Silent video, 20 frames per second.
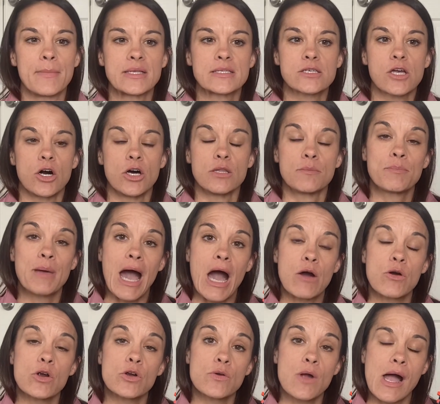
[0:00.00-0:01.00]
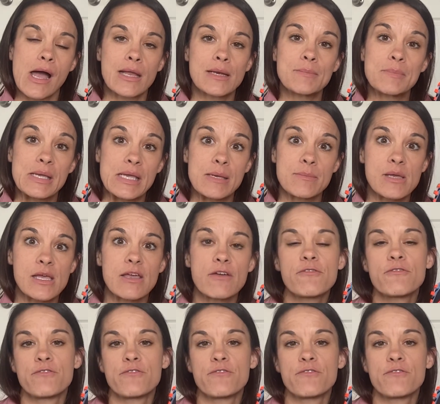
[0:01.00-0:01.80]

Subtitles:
it's called Power Run PB